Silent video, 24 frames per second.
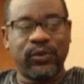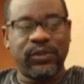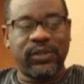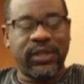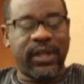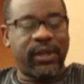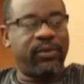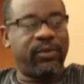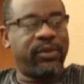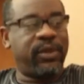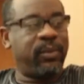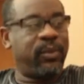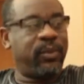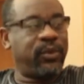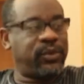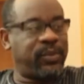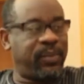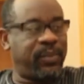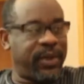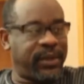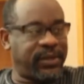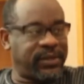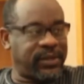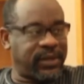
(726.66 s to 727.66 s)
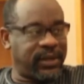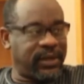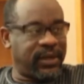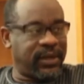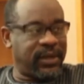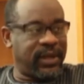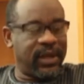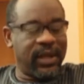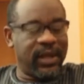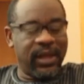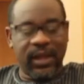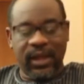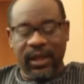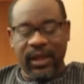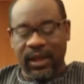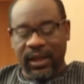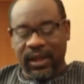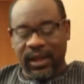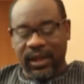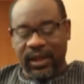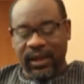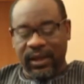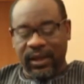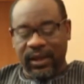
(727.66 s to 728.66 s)
start with the most basic.
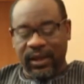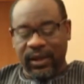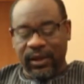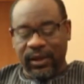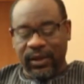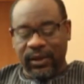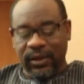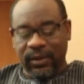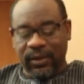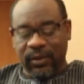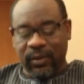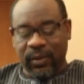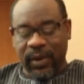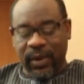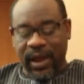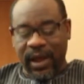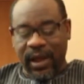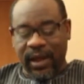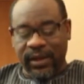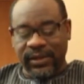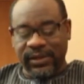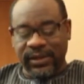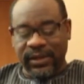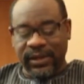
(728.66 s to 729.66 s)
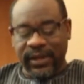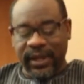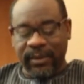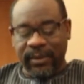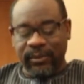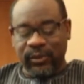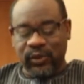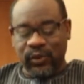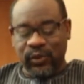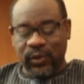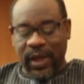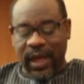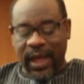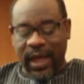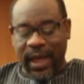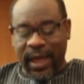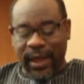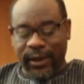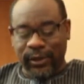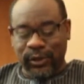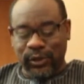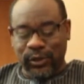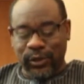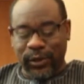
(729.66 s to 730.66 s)
We're asking them to
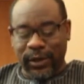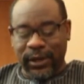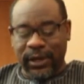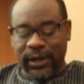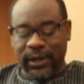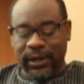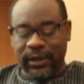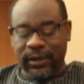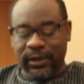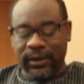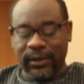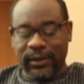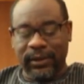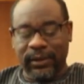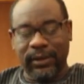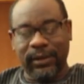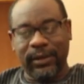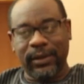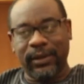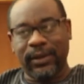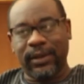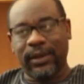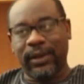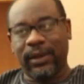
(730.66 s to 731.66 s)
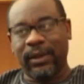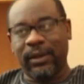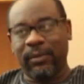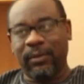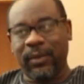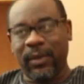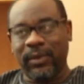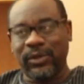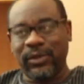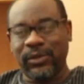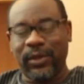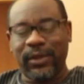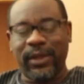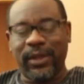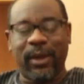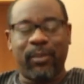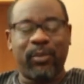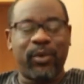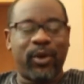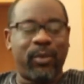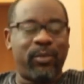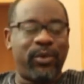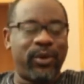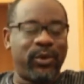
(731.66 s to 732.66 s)
actually, maybe it's not the
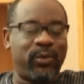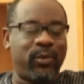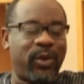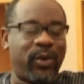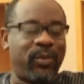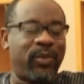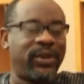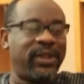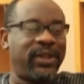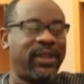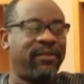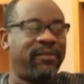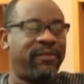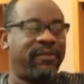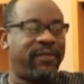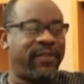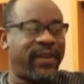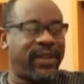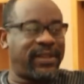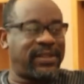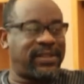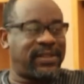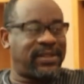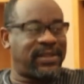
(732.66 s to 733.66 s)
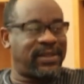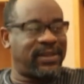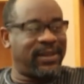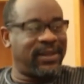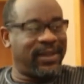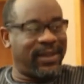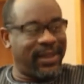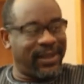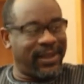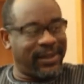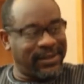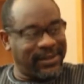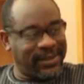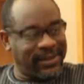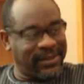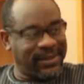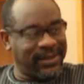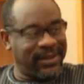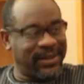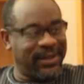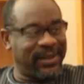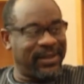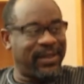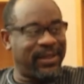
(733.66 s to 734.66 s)
appropriate word, but investigate
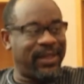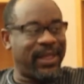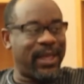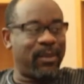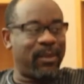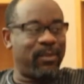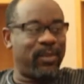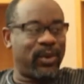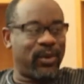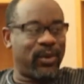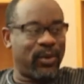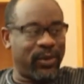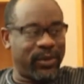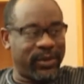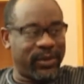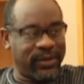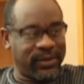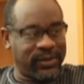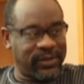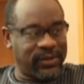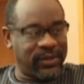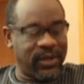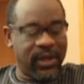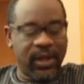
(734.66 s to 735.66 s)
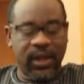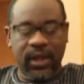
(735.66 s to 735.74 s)
the employees.